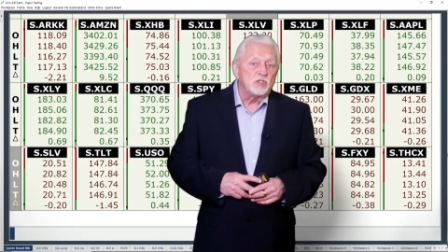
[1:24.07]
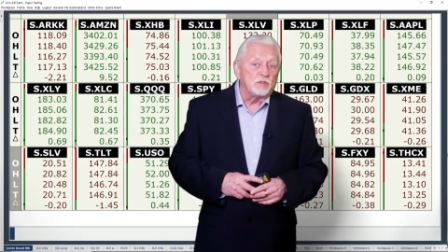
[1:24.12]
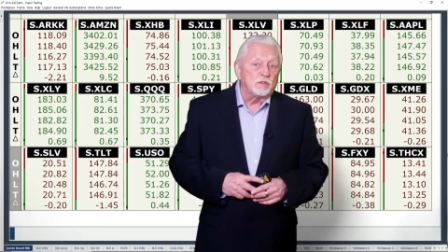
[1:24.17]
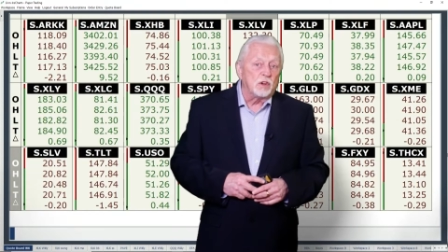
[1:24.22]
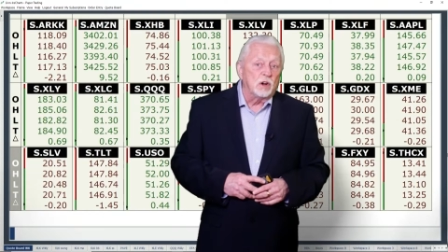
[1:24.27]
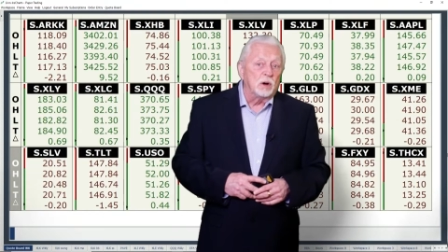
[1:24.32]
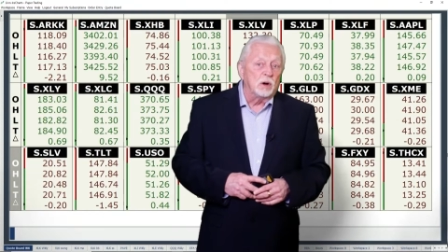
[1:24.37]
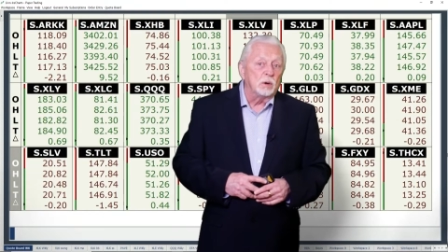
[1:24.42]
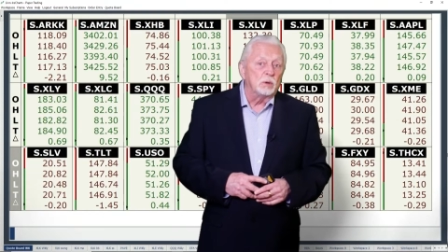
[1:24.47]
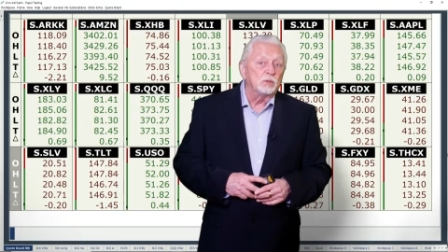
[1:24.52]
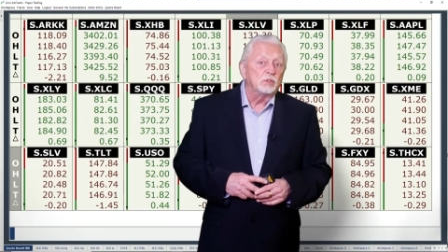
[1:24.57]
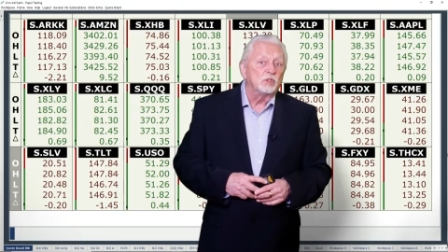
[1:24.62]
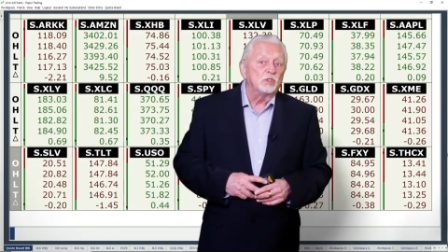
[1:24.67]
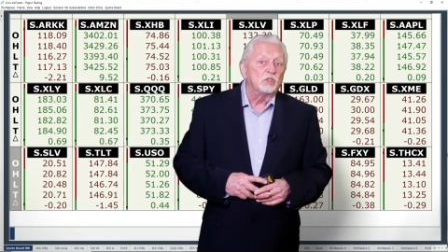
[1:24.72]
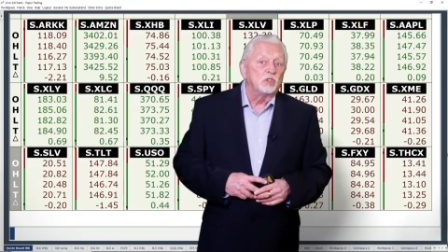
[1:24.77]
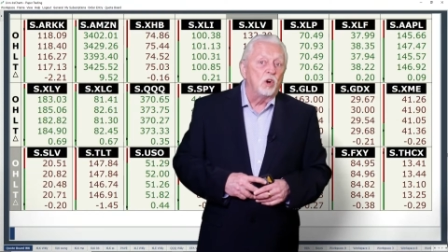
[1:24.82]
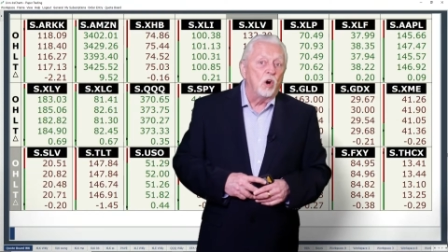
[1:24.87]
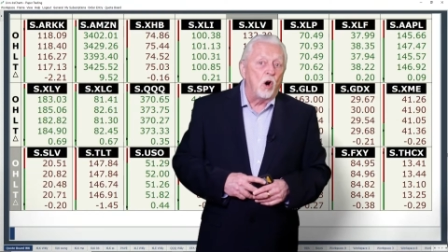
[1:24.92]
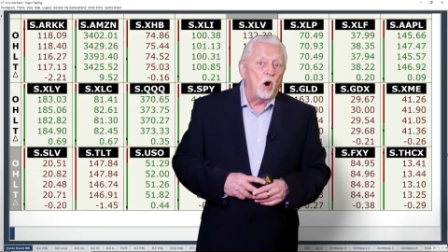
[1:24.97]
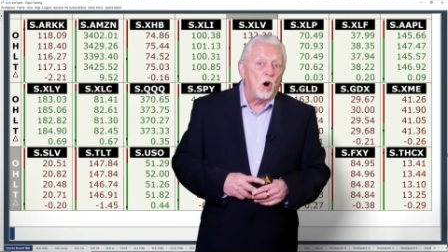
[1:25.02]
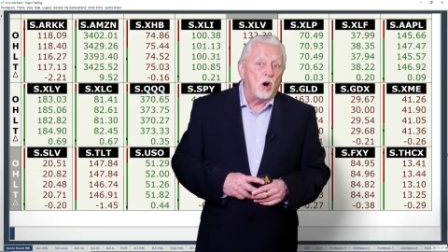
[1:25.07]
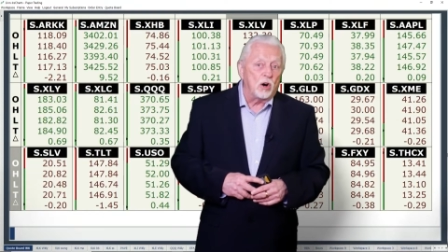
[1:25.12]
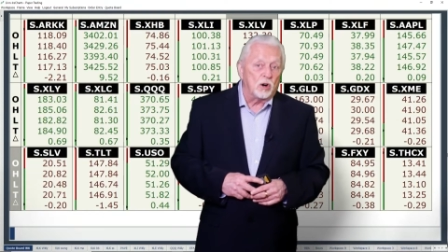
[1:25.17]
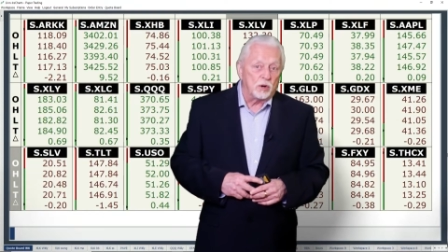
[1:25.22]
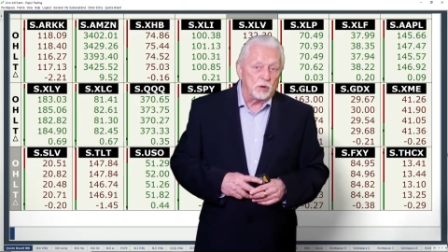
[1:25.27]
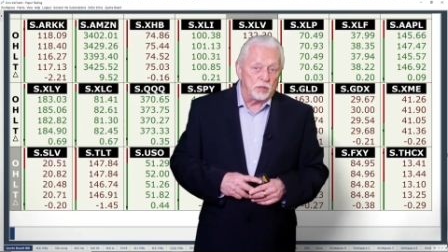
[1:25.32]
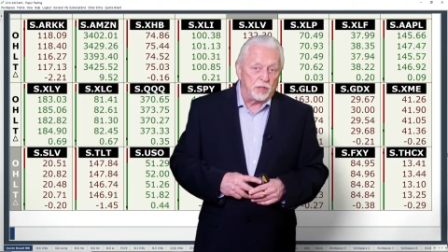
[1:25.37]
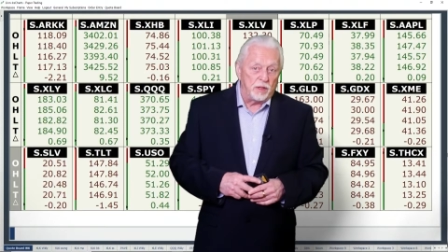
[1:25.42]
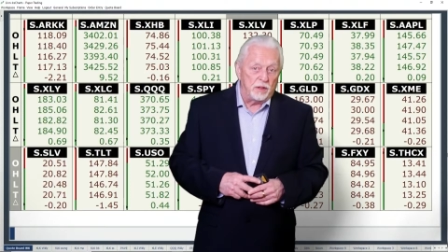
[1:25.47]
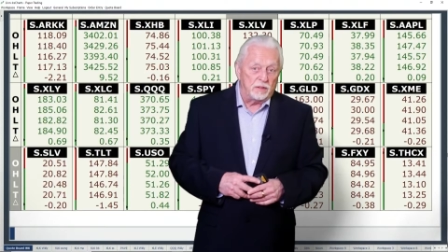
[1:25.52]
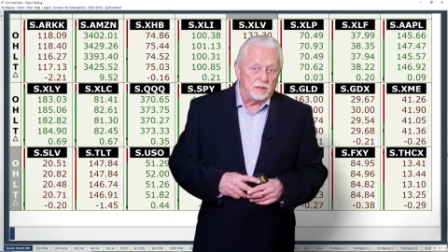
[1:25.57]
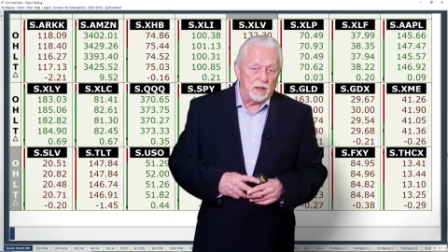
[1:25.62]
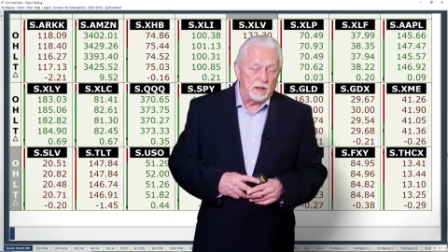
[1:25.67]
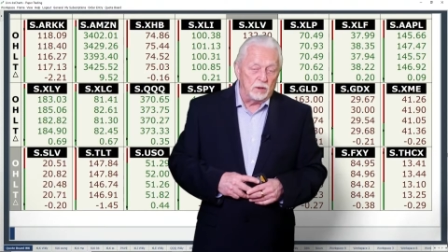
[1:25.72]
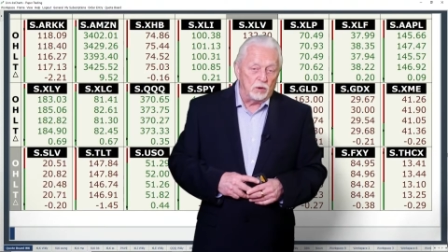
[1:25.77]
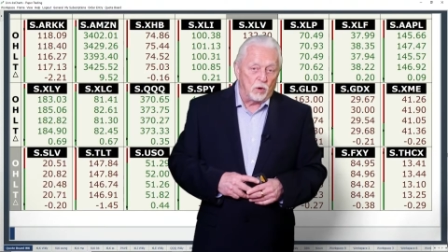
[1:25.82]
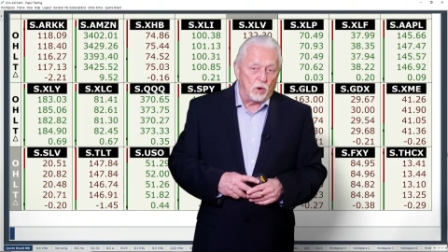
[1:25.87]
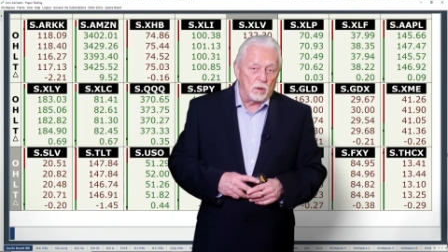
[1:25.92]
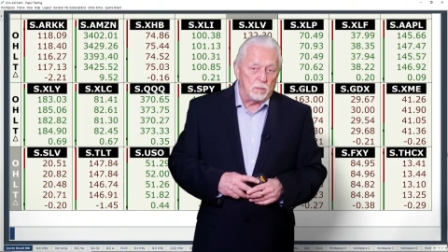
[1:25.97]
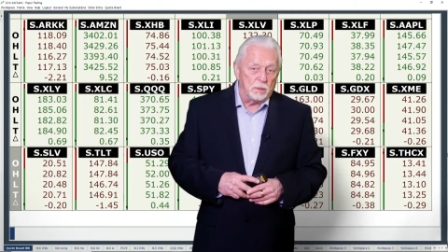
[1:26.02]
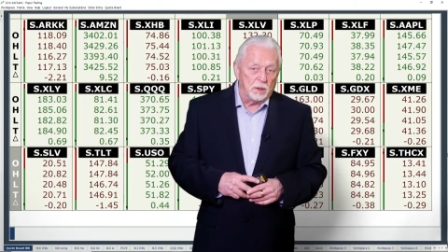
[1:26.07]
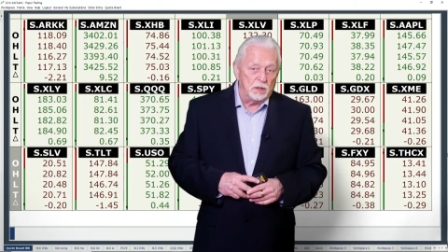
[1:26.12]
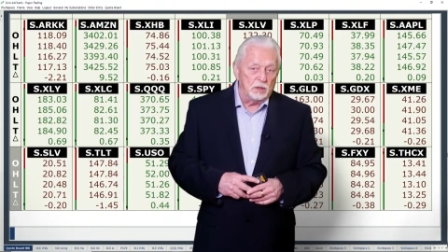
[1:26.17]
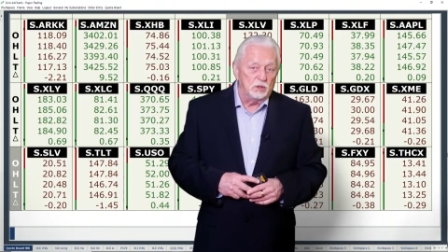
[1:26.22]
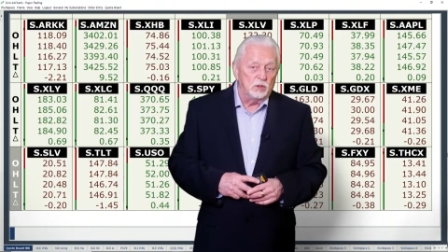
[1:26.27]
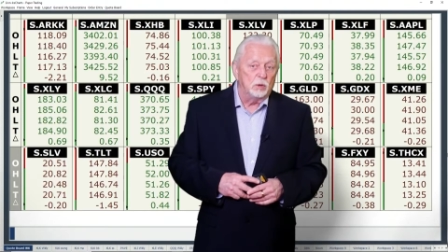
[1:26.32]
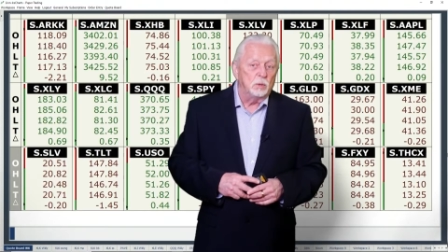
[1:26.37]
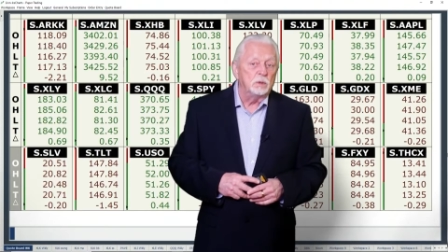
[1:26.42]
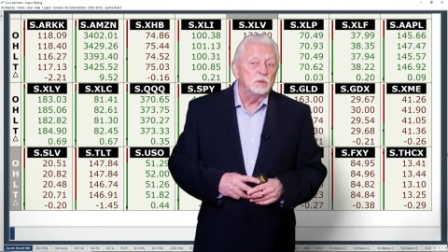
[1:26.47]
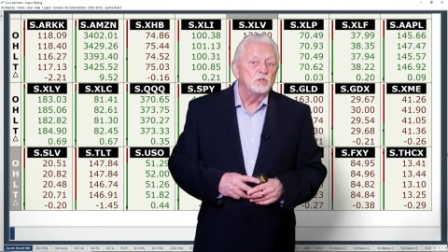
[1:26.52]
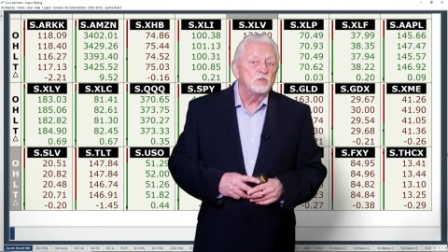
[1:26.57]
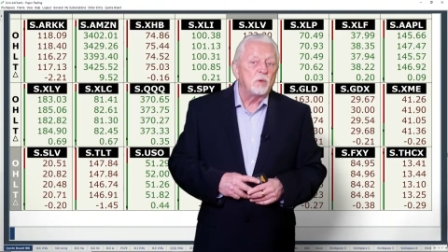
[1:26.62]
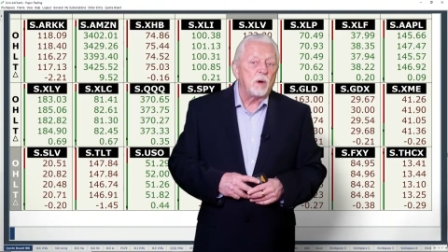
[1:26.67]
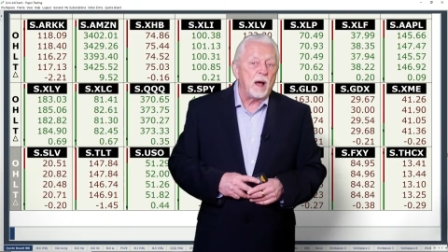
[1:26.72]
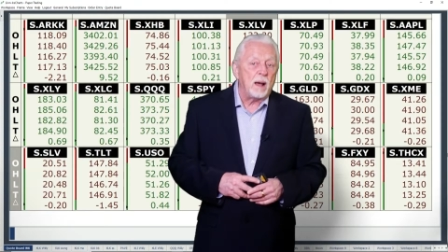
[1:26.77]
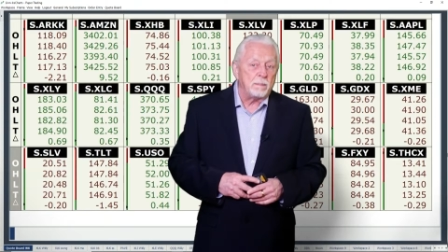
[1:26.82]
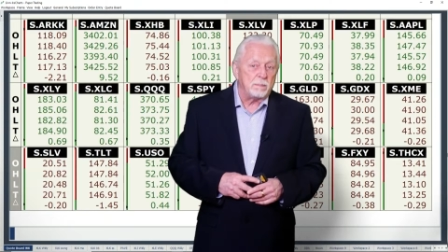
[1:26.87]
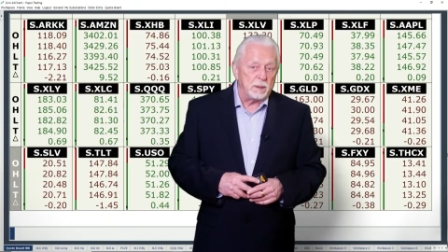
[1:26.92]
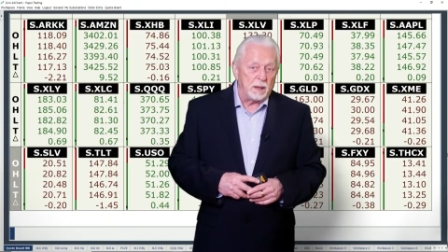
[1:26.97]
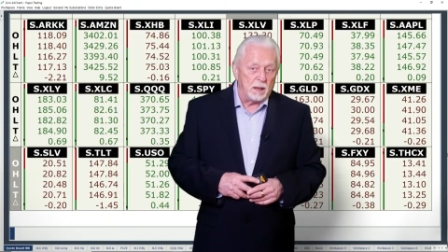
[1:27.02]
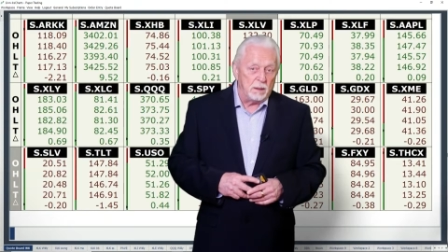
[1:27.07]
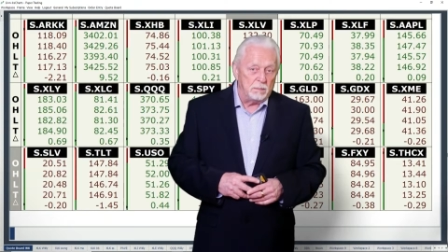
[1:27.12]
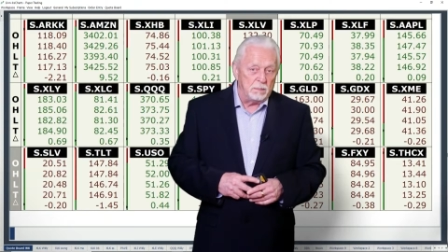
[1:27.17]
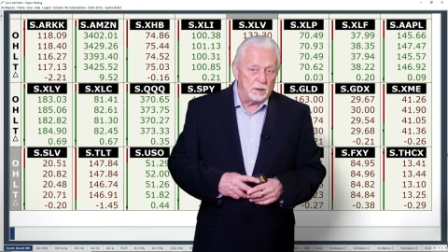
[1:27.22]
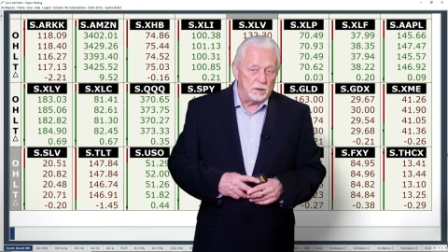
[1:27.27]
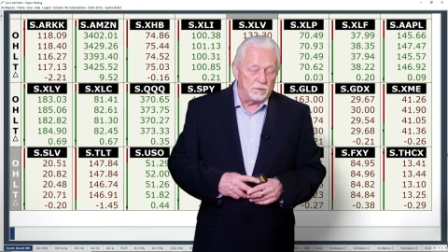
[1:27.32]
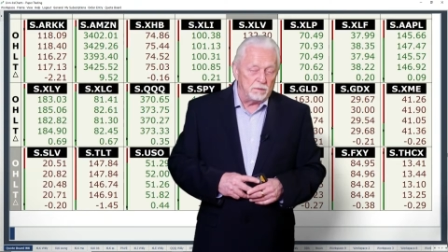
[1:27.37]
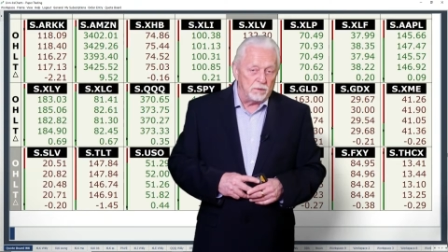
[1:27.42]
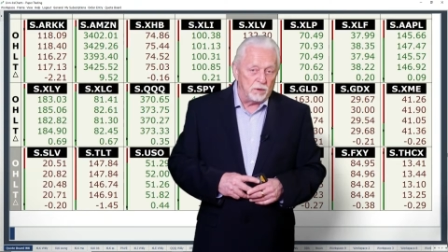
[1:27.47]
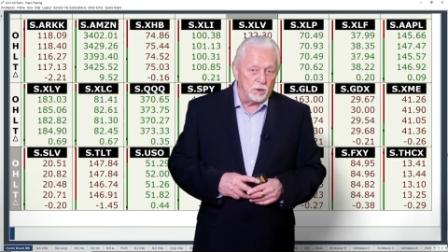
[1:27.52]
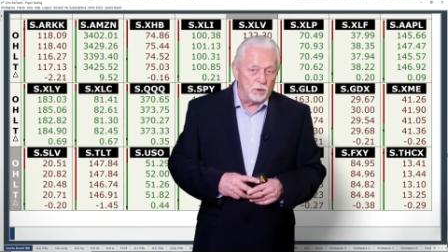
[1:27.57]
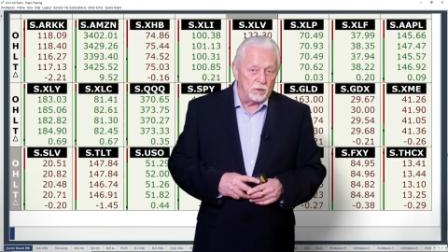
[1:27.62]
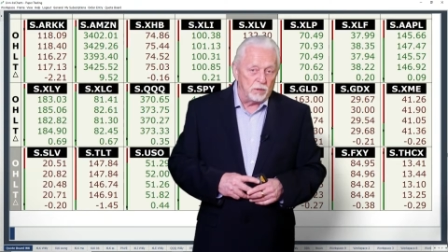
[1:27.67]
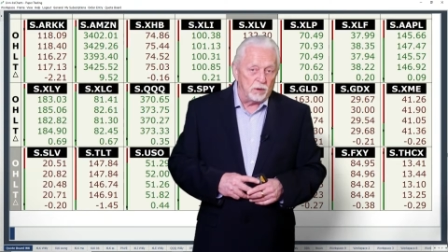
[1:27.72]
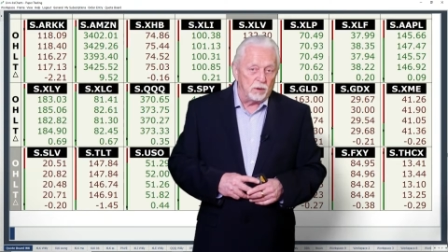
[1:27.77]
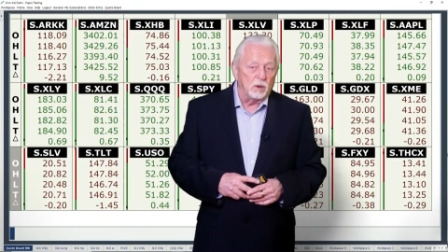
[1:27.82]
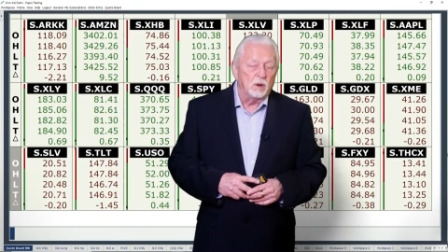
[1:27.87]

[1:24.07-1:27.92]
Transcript: of closes longer than they normally do and dropping a bit further.